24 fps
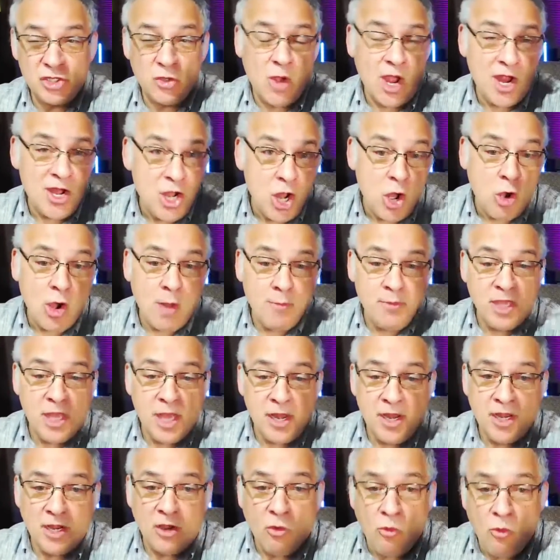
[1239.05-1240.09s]
So I know I'm
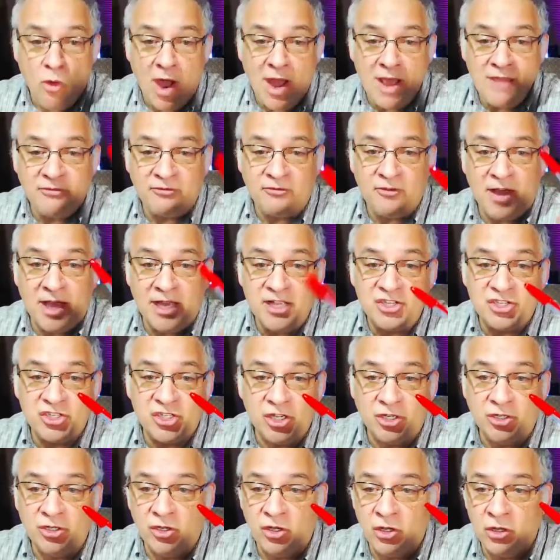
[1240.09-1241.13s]
getting a Wi-Fi
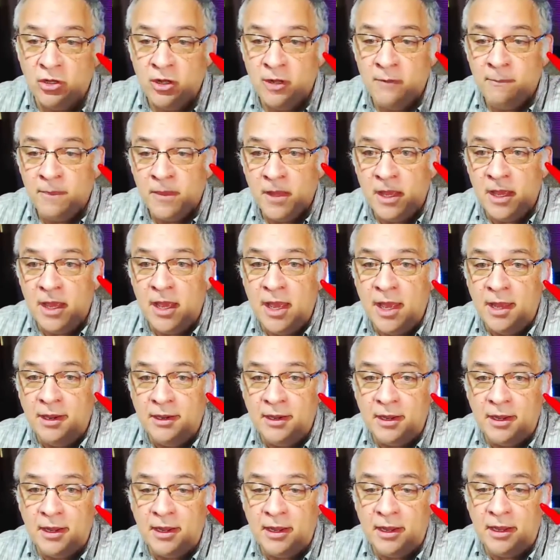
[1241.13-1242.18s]
signal,
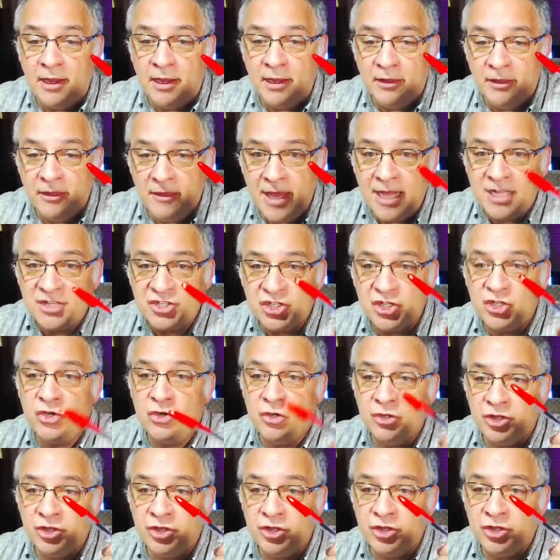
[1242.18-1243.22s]
and that's a
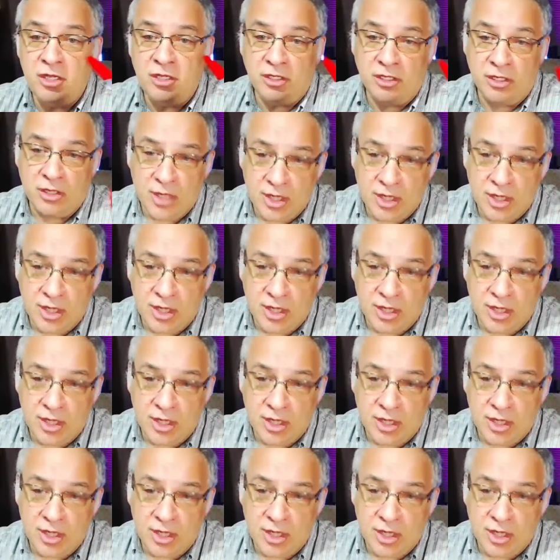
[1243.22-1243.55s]
good thing.